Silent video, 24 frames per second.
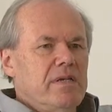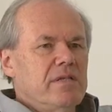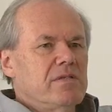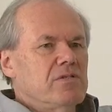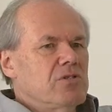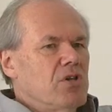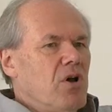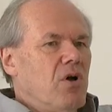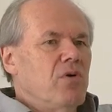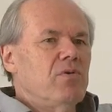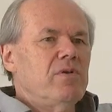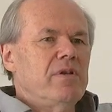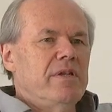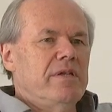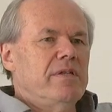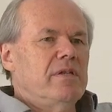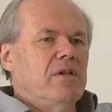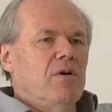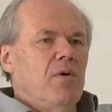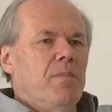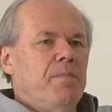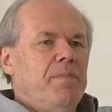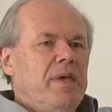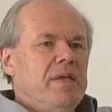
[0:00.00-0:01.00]
It's only an
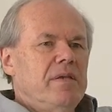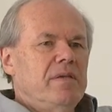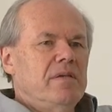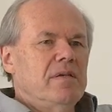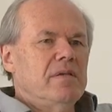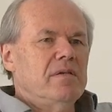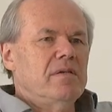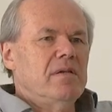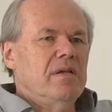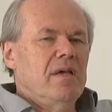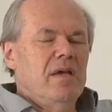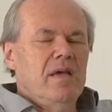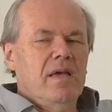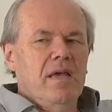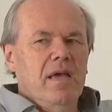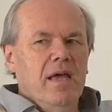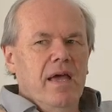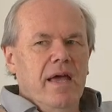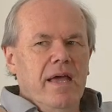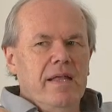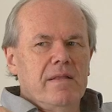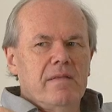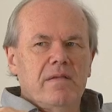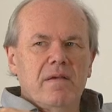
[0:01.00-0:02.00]
opinion,
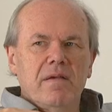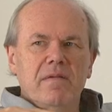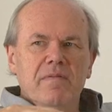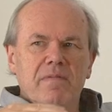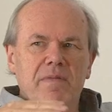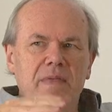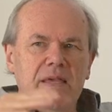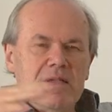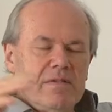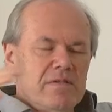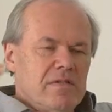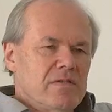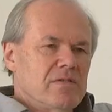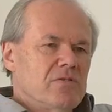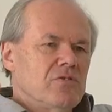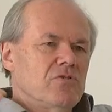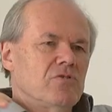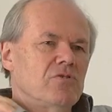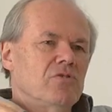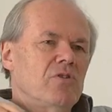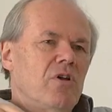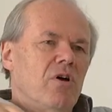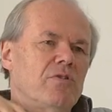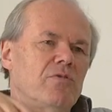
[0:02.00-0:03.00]
and this is
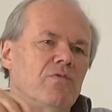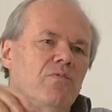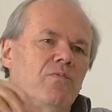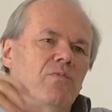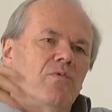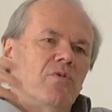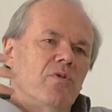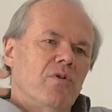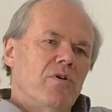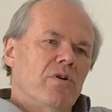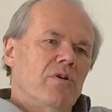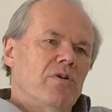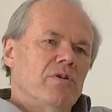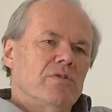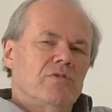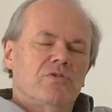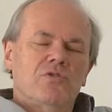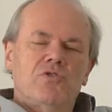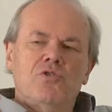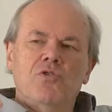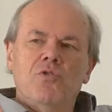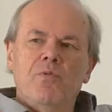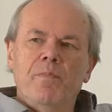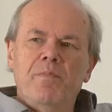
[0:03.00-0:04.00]
not
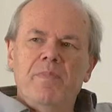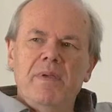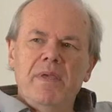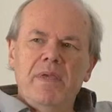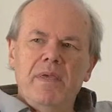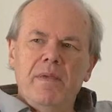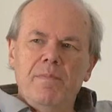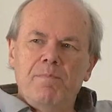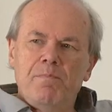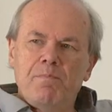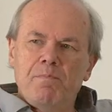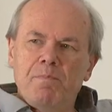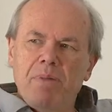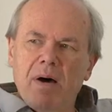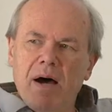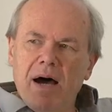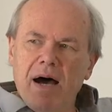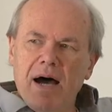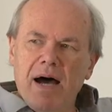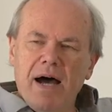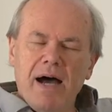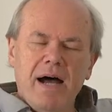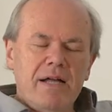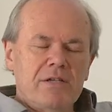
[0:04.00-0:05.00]
worth to be
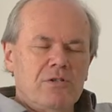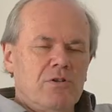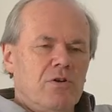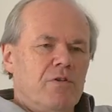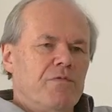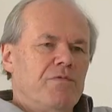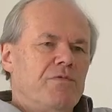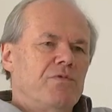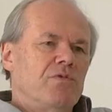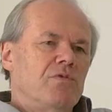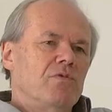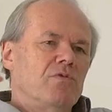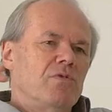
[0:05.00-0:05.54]
part of